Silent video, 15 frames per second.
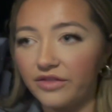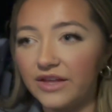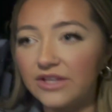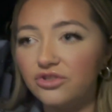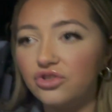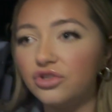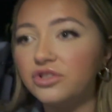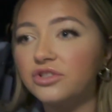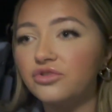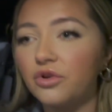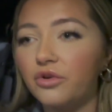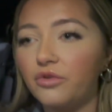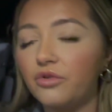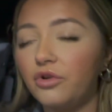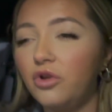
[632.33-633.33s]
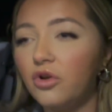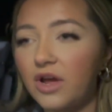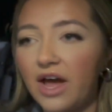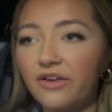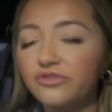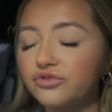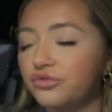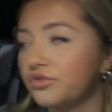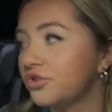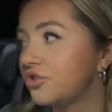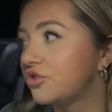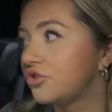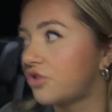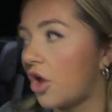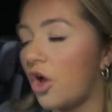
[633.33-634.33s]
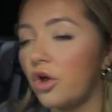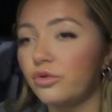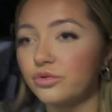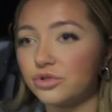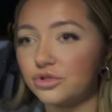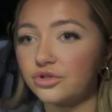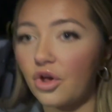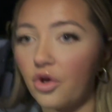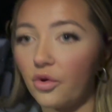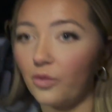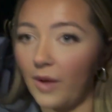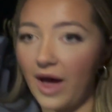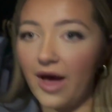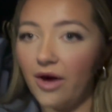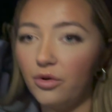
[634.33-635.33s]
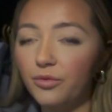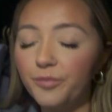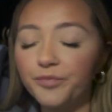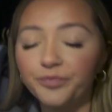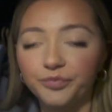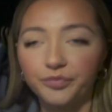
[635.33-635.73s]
They just look after us so, so well.